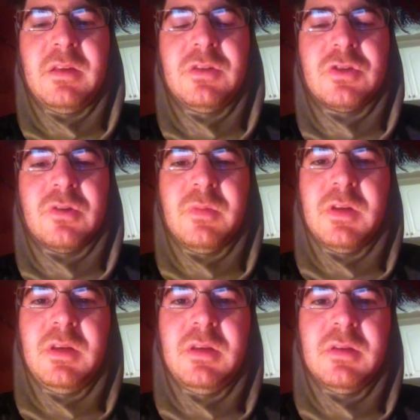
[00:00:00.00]

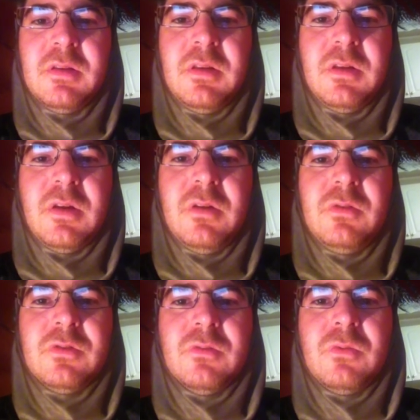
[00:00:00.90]
Germany, you
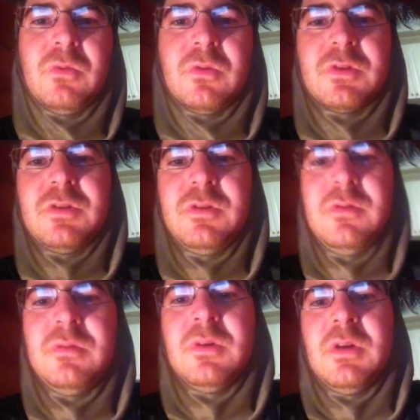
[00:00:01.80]
know, during World War
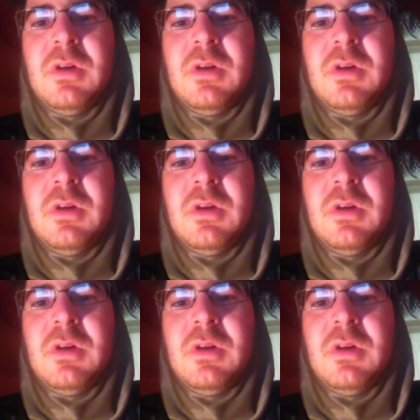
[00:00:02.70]
II,